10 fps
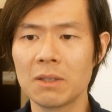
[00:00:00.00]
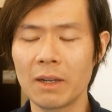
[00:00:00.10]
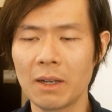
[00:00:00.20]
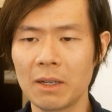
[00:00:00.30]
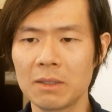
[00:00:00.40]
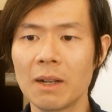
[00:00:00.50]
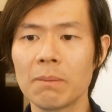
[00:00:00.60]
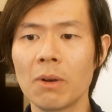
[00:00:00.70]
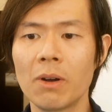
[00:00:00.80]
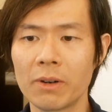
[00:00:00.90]
like I
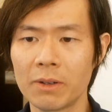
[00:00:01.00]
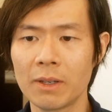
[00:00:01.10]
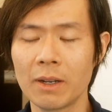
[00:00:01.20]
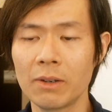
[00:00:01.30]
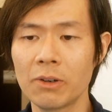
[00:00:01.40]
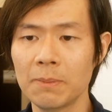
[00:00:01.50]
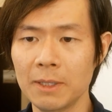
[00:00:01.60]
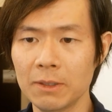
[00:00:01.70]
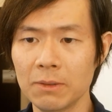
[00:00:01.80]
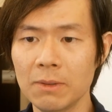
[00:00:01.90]
slept longer than I
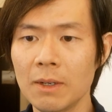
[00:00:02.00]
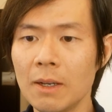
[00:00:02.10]
normally do.